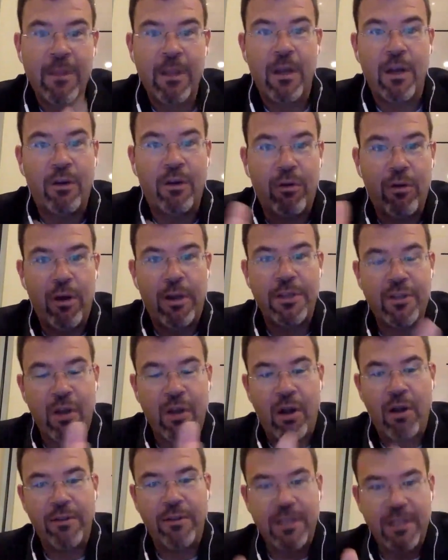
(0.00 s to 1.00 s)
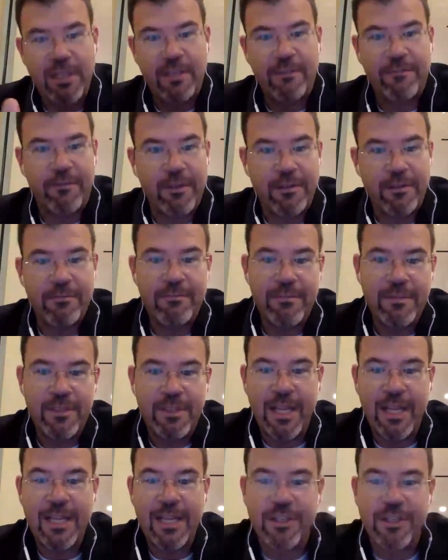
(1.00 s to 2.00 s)
across all these different
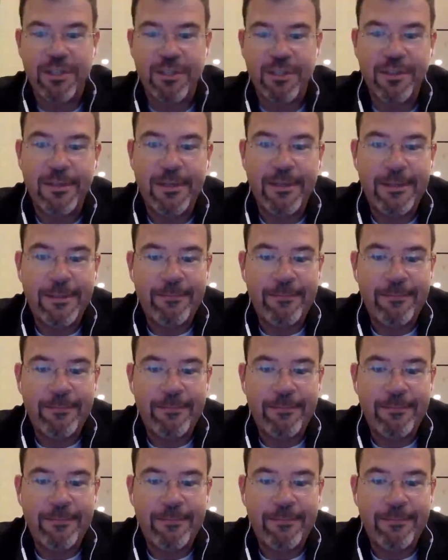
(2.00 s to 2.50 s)
stages